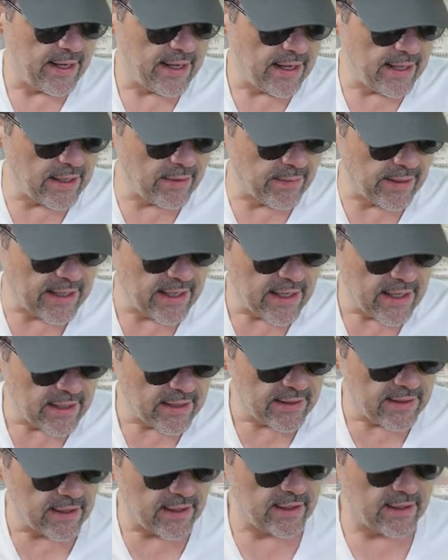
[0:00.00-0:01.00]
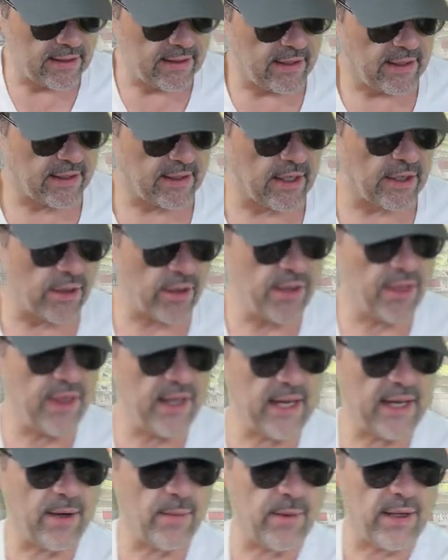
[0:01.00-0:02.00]
Anyway, the, another
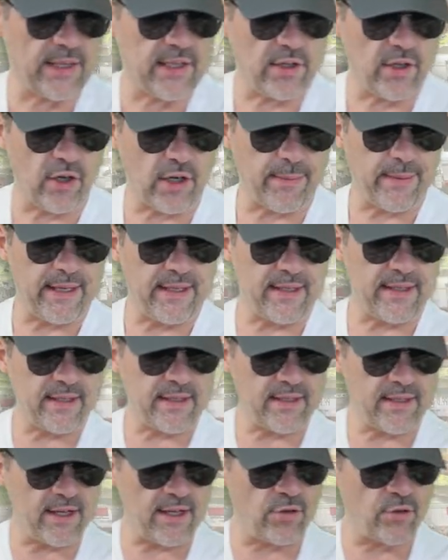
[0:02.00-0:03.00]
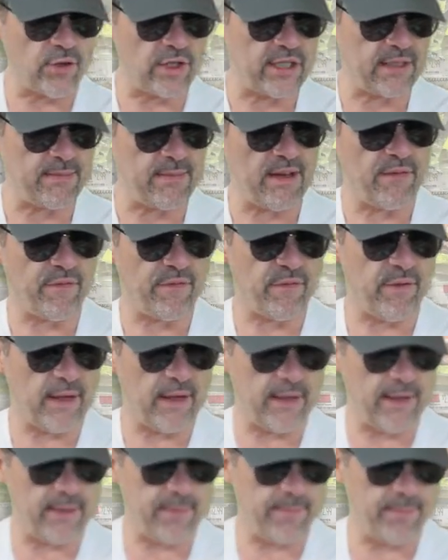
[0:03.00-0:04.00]
thing I want to talk about, and this interests me
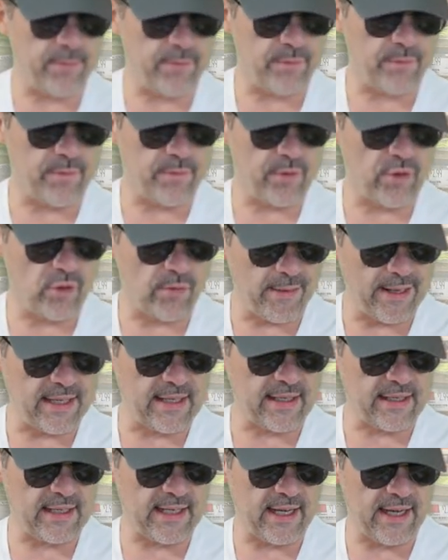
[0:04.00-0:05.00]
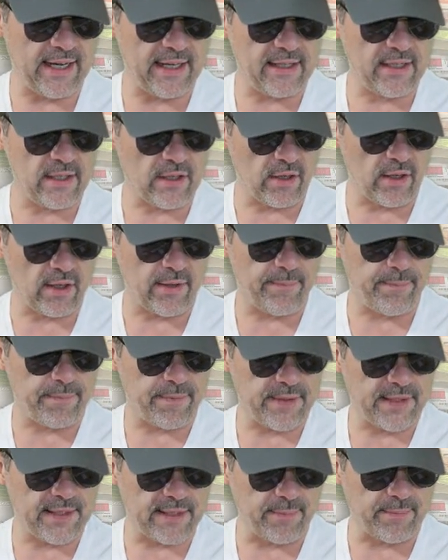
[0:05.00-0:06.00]
um, tremendously. I
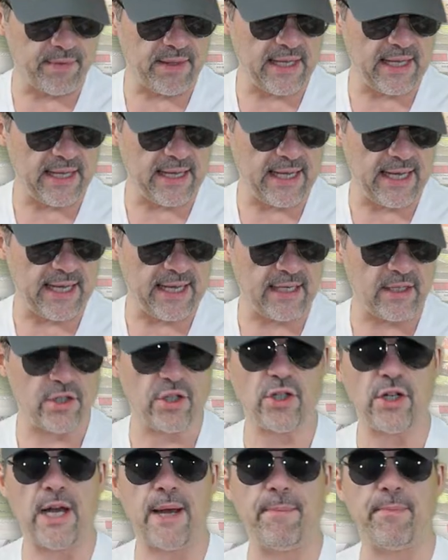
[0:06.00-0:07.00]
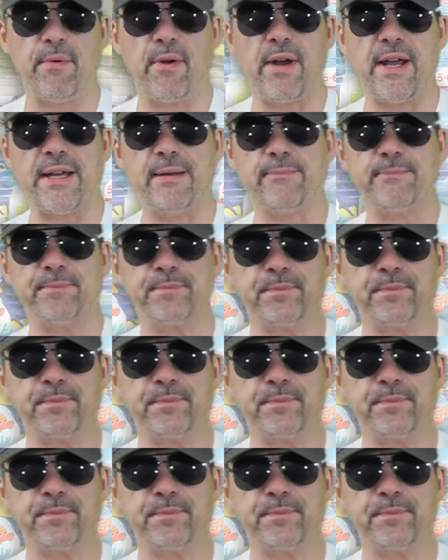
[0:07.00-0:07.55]
saw something at ShopRite